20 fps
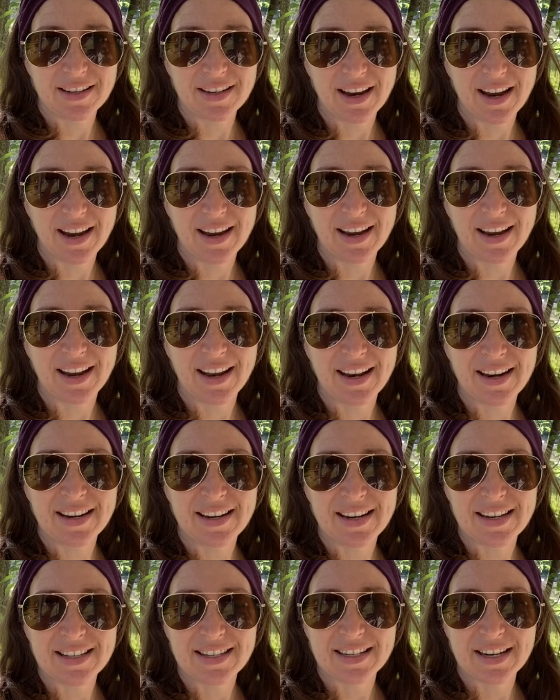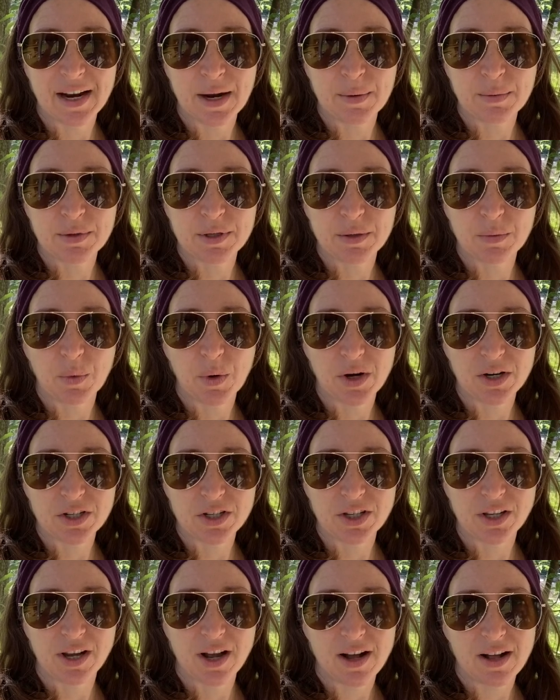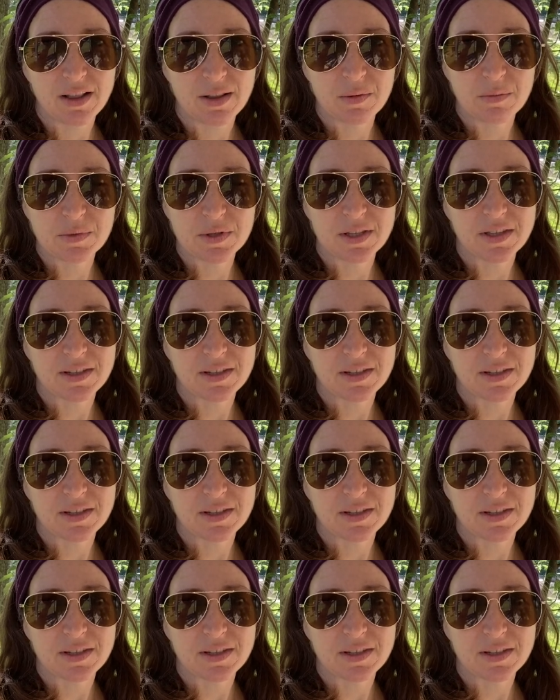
and it's time to wash the columns and